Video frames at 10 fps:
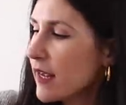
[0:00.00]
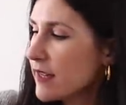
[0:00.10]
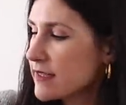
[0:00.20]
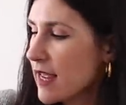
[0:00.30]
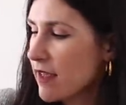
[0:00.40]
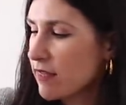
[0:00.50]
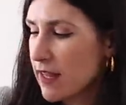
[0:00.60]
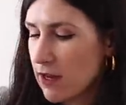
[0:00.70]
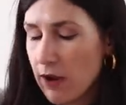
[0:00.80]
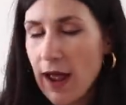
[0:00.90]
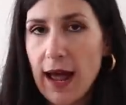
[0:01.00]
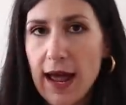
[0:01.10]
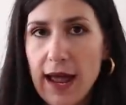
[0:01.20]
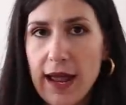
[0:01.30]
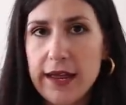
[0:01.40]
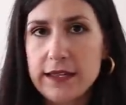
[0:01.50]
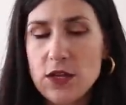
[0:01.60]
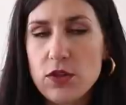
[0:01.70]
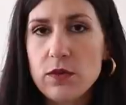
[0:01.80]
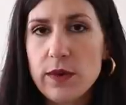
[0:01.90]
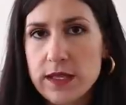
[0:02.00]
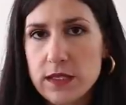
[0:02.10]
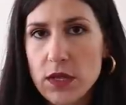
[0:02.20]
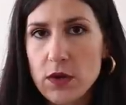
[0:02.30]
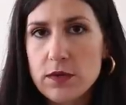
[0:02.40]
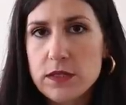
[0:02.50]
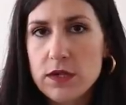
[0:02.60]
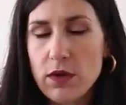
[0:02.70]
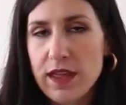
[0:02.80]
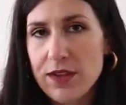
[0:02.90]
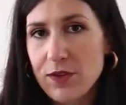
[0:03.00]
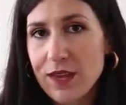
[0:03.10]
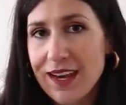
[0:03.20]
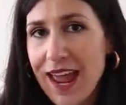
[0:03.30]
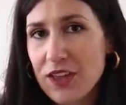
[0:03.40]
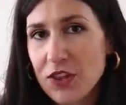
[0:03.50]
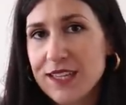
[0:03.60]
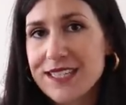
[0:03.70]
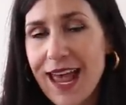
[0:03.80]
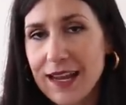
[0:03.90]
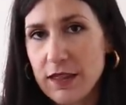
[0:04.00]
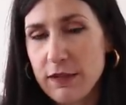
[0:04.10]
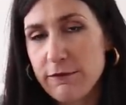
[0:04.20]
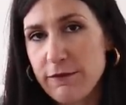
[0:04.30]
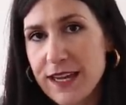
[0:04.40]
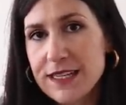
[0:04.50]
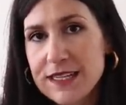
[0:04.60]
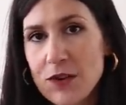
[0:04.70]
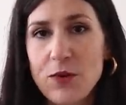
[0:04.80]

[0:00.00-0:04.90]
is that there are additional insoles so that you can actually tailor the fit